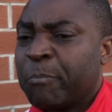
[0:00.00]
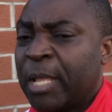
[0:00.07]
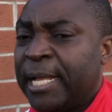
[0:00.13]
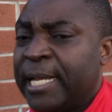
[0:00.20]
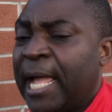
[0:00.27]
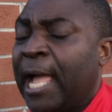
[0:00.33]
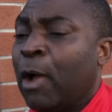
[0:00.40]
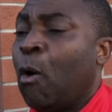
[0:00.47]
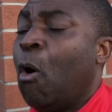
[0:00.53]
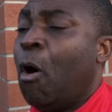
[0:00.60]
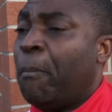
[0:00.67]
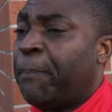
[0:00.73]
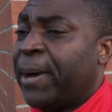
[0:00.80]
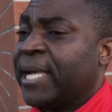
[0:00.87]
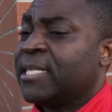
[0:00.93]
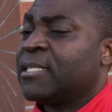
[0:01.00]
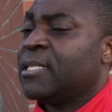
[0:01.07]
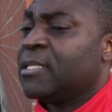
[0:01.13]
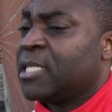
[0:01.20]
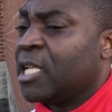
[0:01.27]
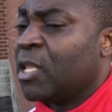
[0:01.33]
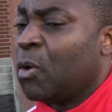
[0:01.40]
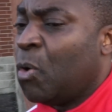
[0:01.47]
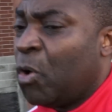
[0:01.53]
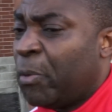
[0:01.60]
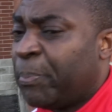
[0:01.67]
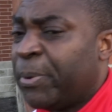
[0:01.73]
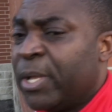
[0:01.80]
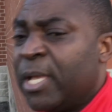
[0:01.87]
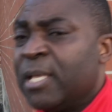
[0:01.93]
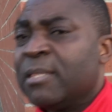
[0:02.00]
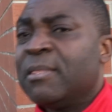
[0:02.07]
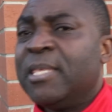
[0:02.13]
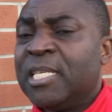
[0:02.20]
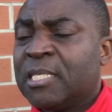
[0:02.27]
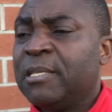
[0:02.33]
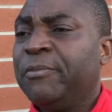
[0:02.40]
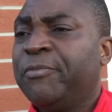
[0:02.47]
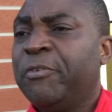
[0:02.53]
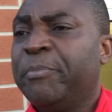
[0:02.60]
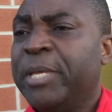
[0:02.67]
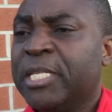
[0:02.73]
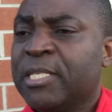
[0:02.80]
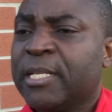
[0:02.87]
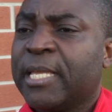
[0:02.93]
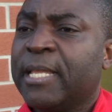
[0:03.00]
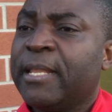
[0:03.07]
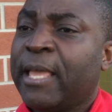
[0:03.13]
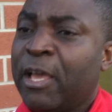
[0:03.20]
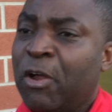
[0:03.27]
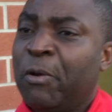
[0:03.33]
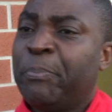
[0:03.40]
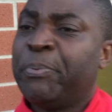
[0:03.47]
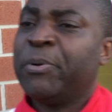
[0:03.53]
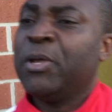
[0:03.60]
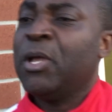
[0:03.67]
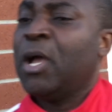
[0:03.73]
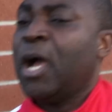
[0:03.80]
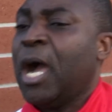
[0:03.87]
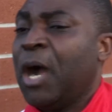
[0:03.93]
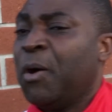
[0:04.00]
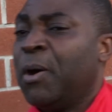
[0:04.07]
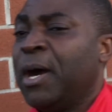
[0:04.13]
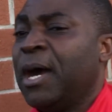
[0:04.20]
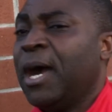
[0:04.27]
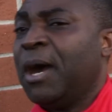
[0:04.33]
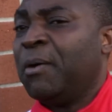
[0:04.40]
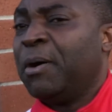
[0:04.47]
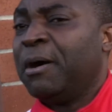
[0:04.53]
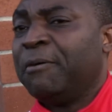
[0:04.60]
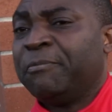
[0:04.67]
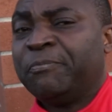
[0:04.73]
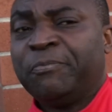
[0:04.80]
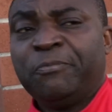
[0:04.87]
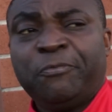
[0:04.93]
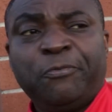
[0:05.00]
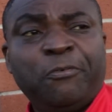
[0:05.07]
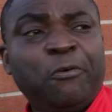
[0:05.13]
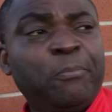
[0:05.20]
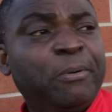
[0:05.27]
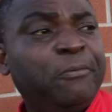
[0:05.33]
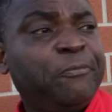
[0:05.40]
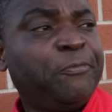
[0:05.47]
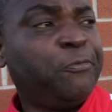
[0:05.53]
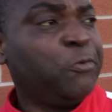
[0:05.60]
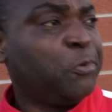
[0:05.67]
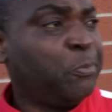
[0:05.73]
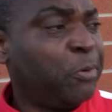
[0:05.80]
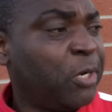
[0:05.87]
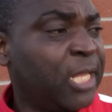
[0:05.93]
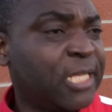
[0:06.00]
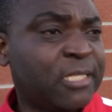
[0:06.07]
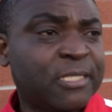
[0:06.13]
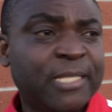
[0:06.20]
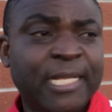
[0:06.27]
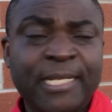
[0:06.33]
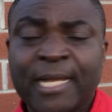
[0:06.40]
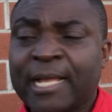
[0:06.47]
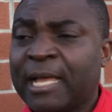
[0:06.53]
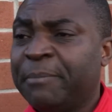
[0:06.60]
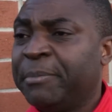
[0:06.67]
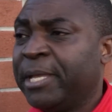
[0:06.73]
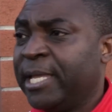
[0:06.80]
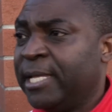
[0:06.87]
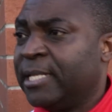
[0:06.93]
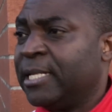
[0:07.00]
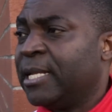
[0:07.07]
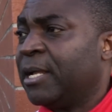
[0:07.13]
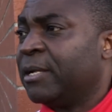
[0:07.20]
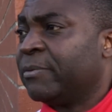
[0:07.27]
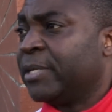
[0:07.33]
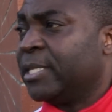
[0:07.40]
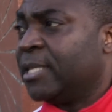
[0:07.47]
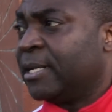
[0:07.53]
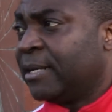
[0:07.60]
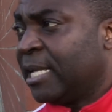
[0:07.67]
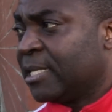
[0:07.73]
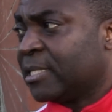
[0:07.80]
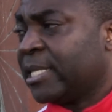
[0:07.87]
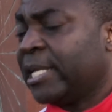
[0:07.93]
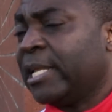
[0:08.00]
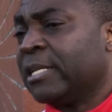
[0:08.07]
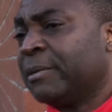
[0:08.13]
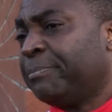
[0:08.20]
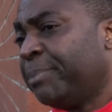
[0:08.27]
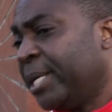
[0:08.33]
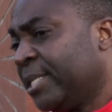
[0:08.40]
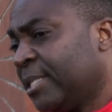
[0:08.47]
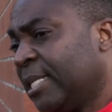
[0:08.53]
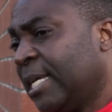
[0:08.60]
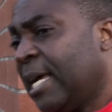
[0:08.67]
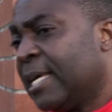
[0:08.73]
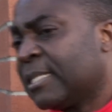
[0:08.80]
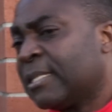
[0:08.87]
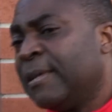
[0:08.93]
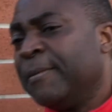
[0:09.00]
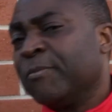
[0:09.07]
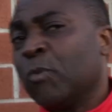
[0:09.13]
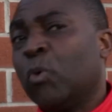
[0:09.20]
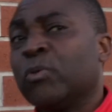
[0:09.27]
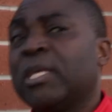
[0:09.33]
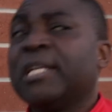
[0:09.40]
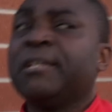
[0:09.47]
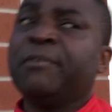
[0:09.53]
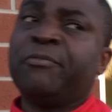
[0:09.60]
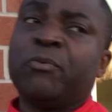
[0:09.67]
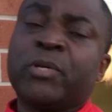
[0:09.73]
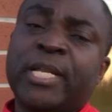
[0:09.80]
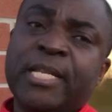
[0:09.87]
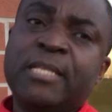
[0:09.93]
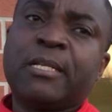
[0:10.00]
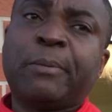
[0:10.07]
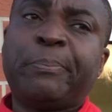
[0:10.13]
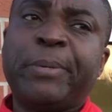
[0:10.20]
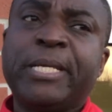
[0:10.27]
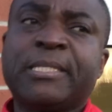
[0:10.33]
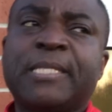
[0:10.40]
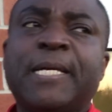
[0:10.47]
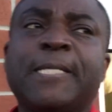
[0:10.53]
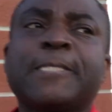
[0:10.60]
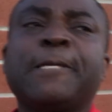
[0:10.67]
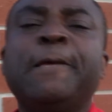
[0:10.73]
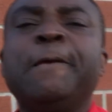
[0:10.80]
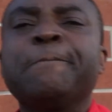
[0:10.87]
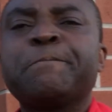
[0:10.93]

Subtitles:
And I sincerely hope this information can help our former footballers that are coming in the ranks, that are replacing us or that have already replaced us.